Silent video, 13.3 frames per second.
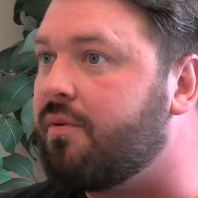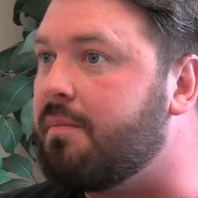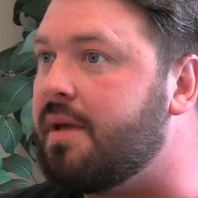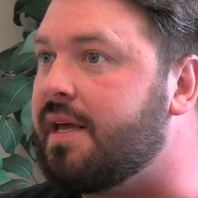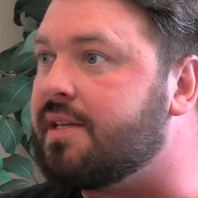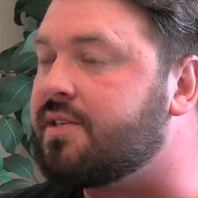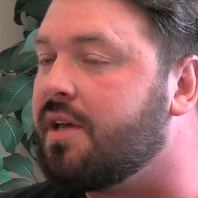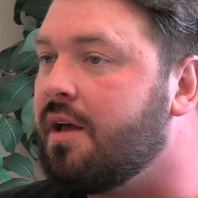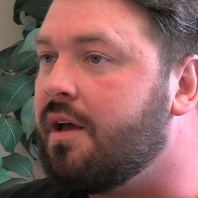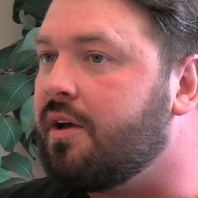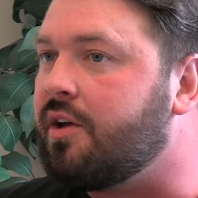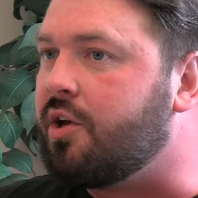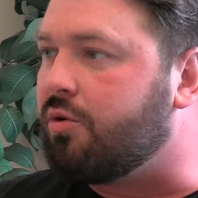For me, it's
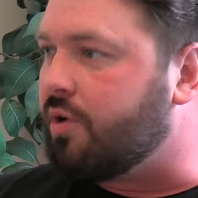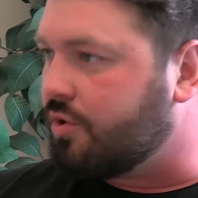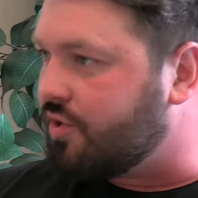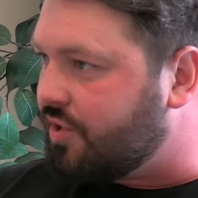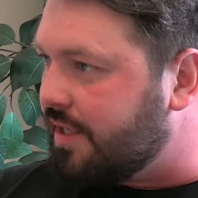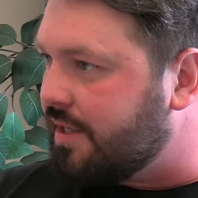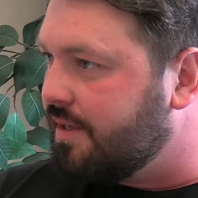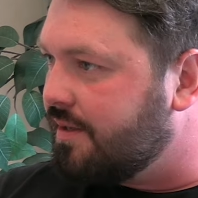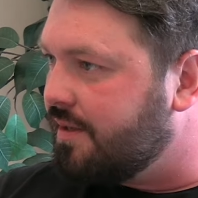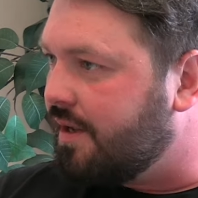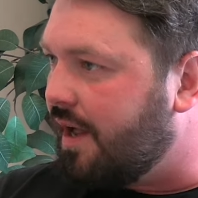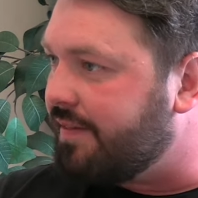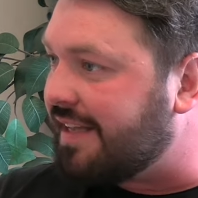curiosity.
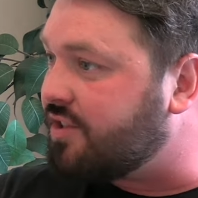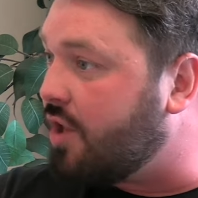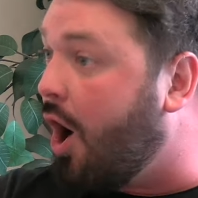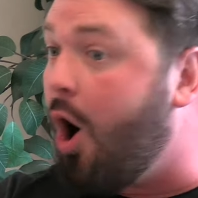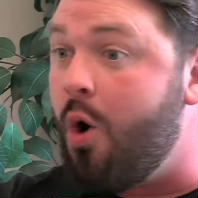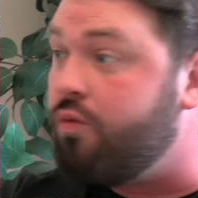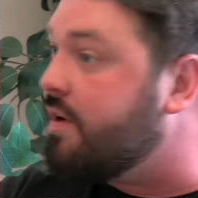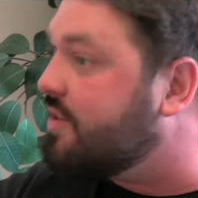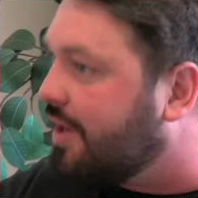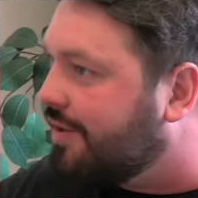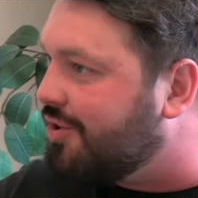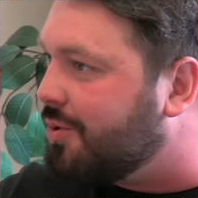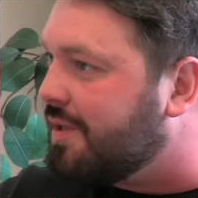And that's the whole
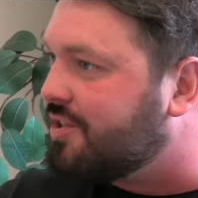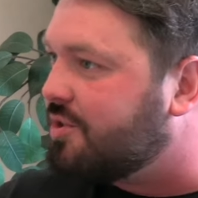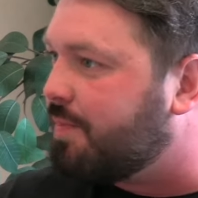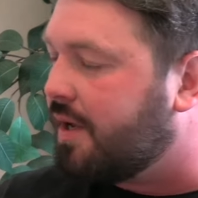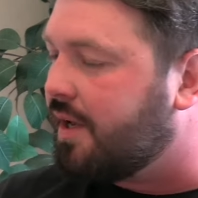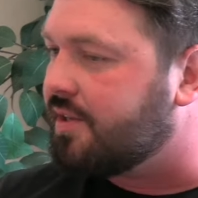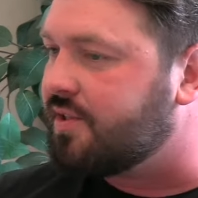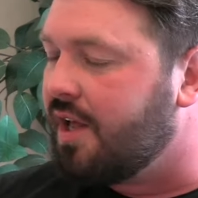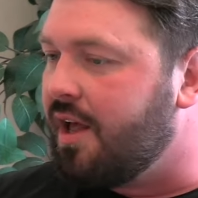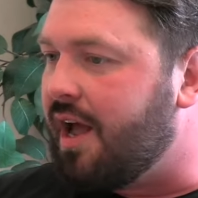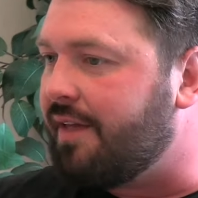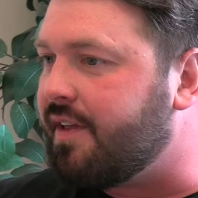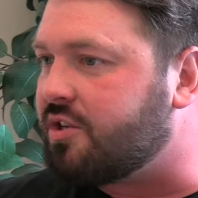reason I do this is because,
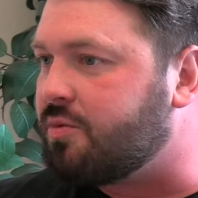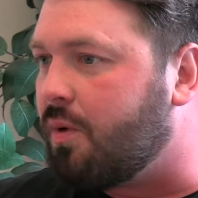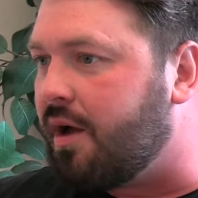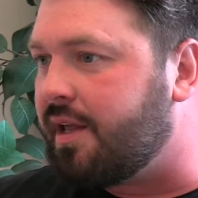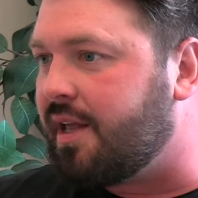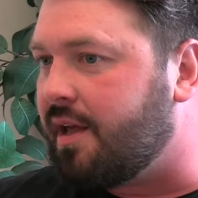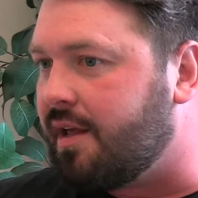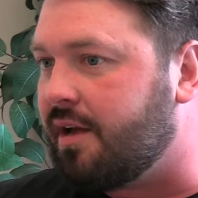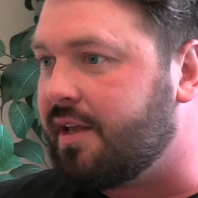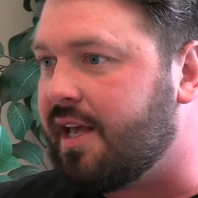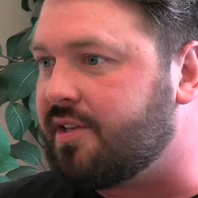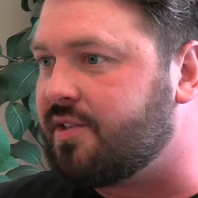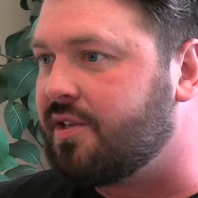and that's what I, I
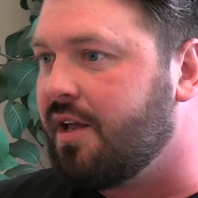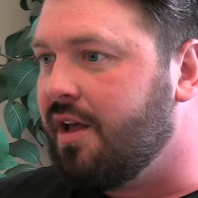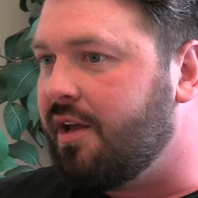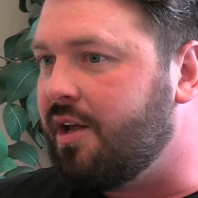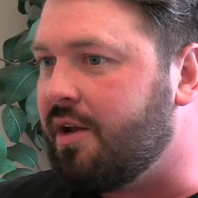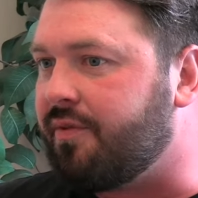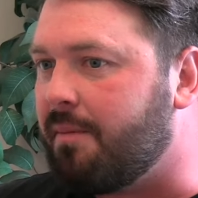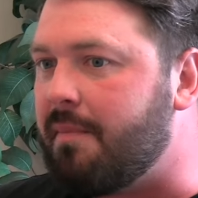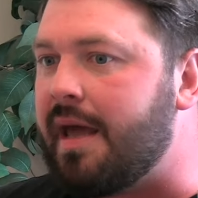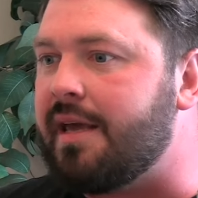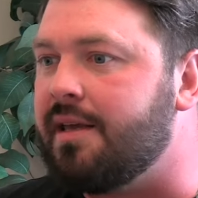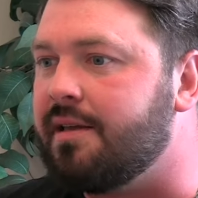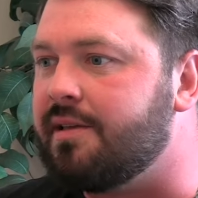guess, you know, if I
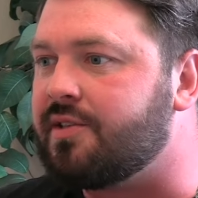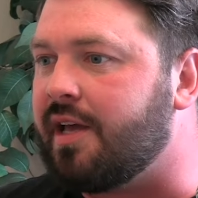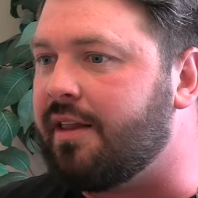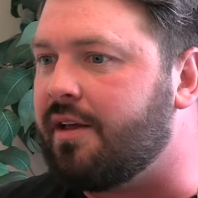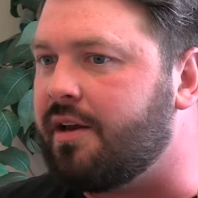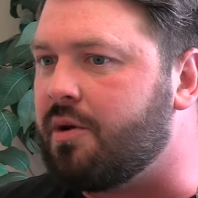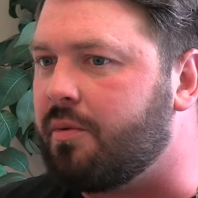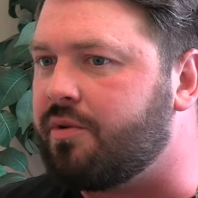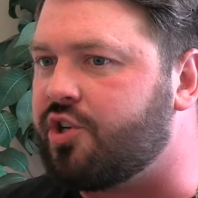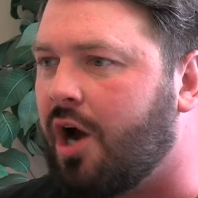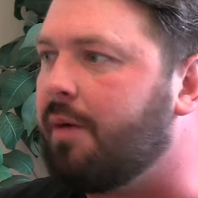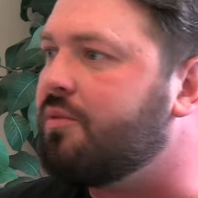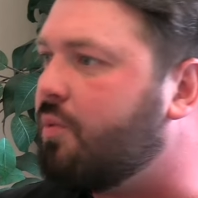may say that, you know,
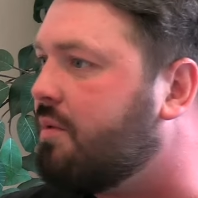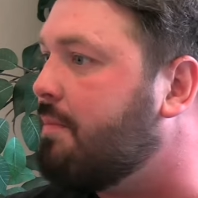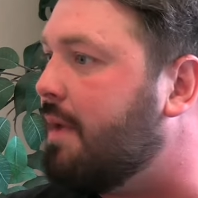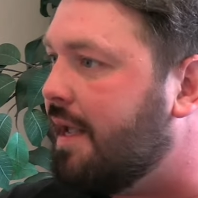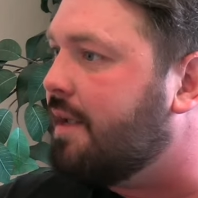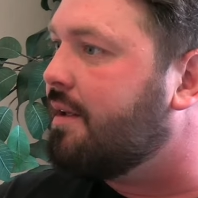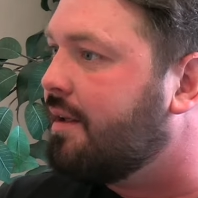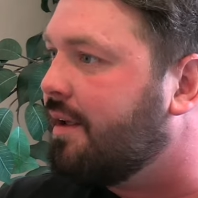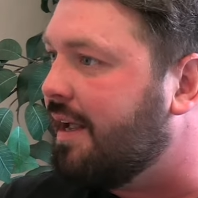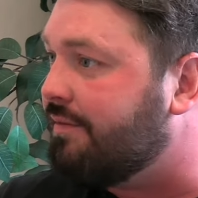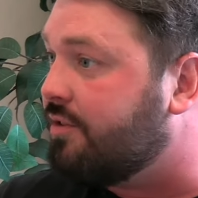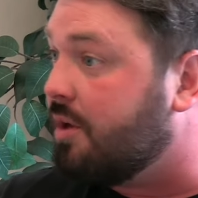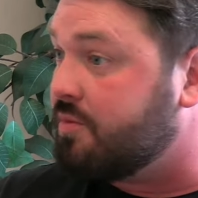chimed with me
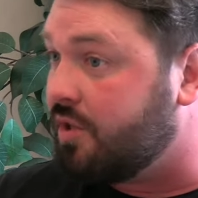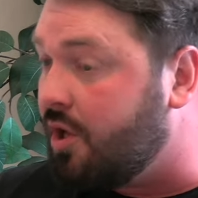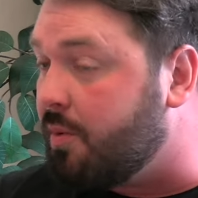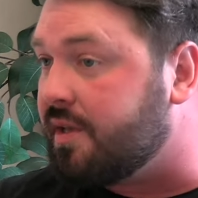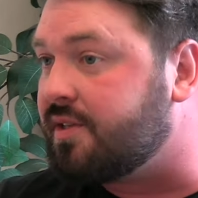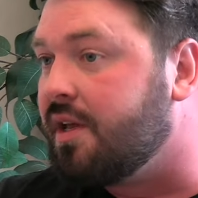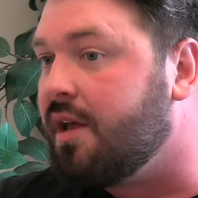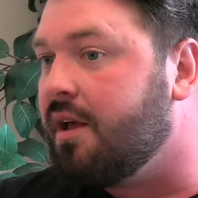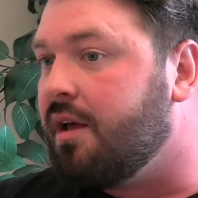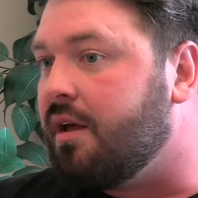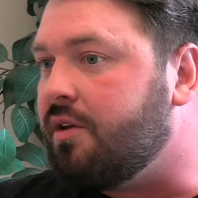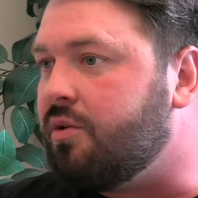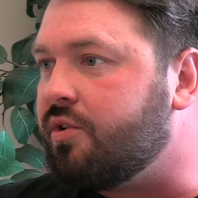in terms of you is
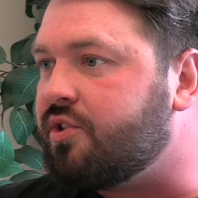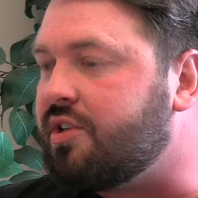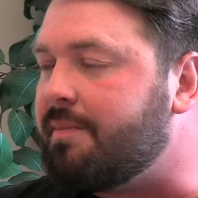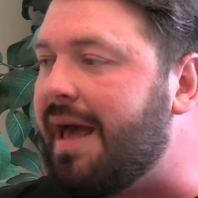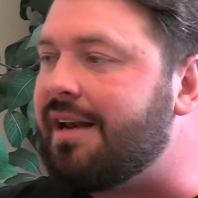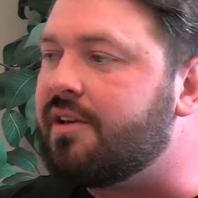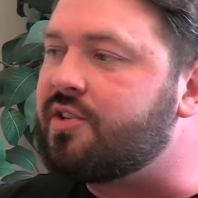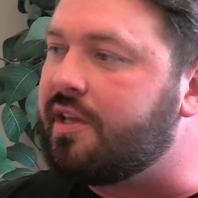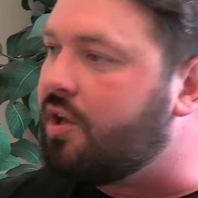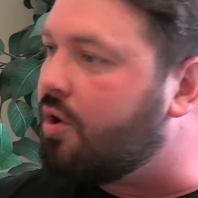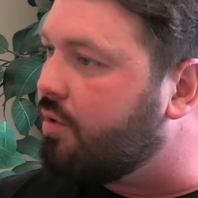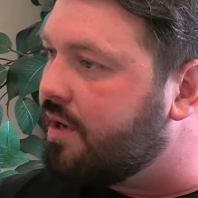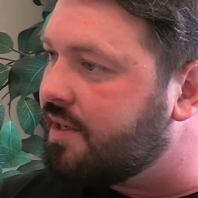you just seem endlessly
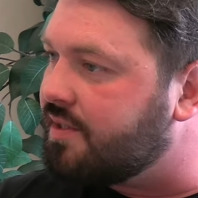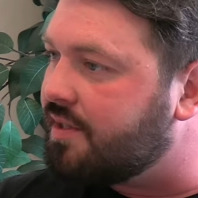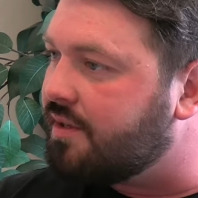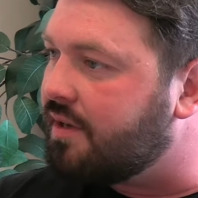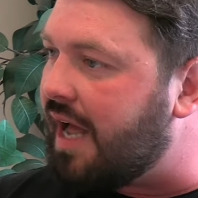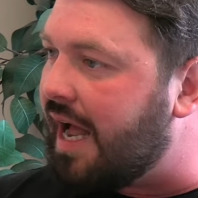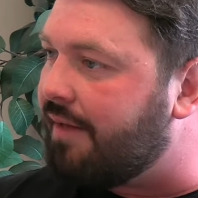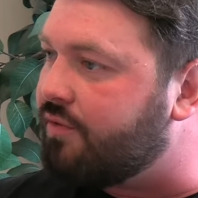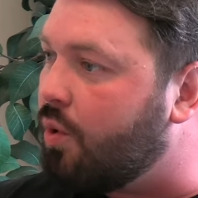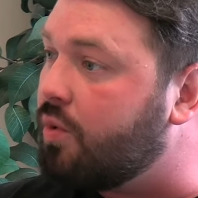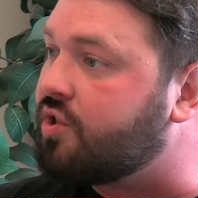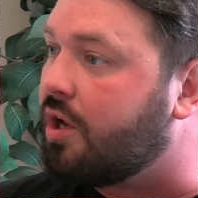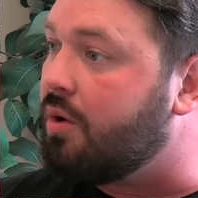curious and
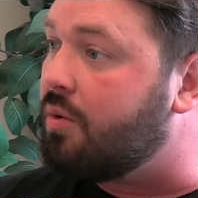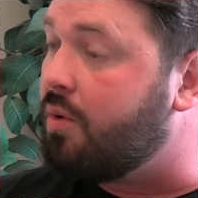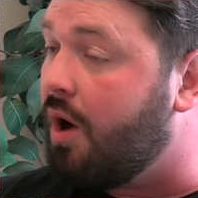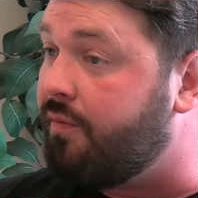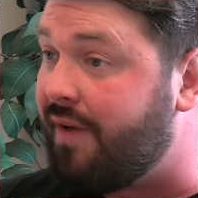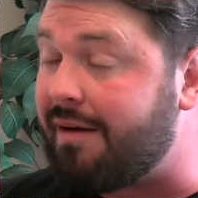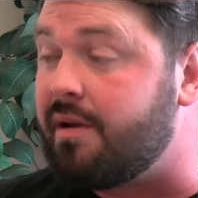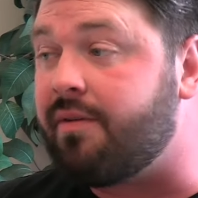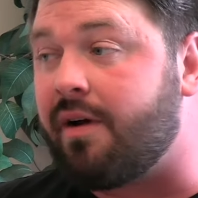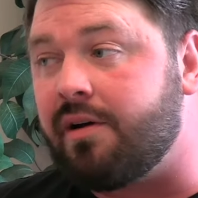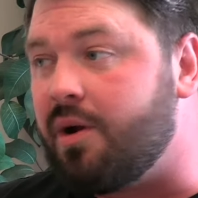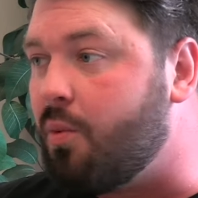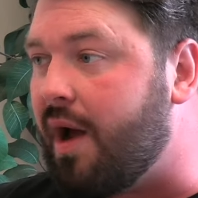yeah. also a very,
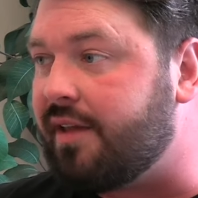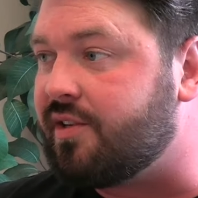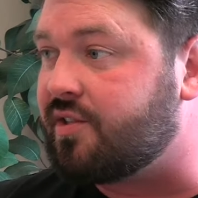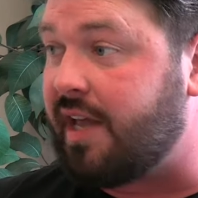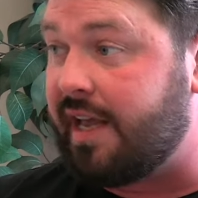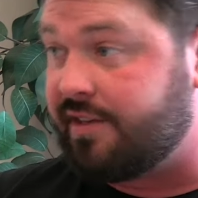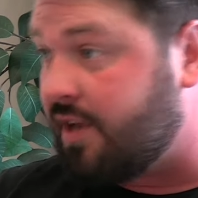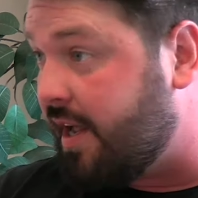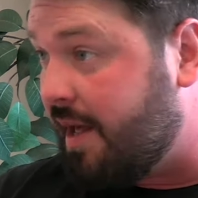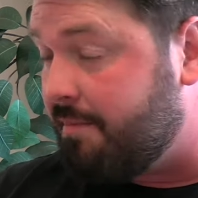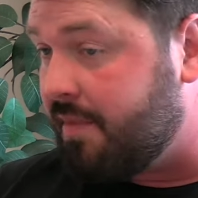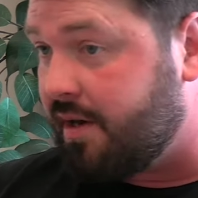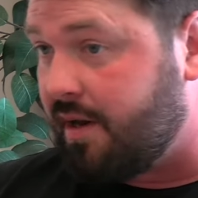very aware to say, as I
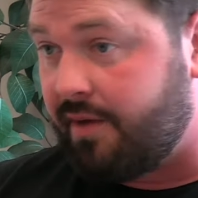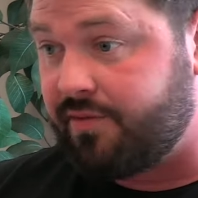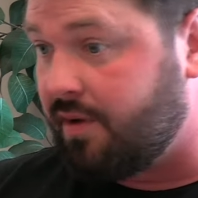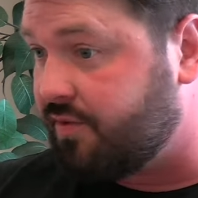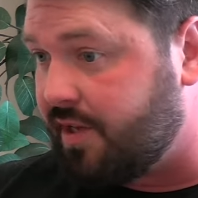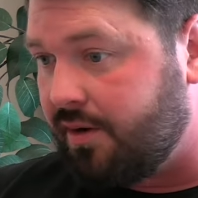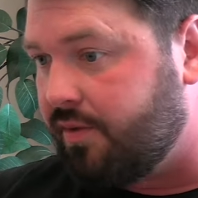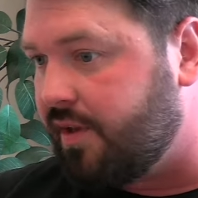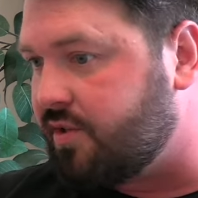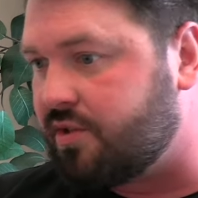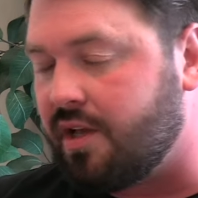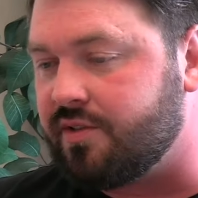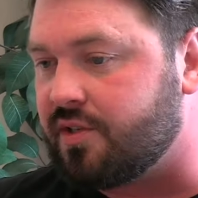am, and I've, I've, said on
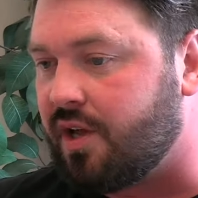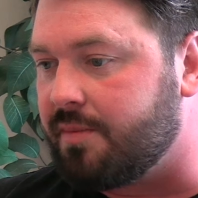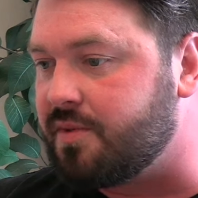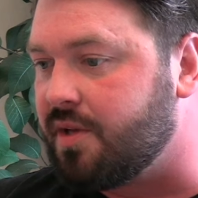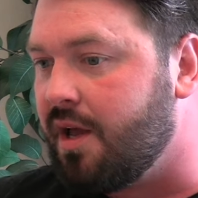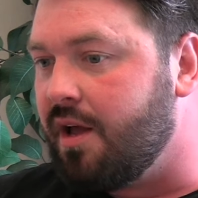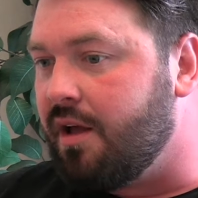this tons of times,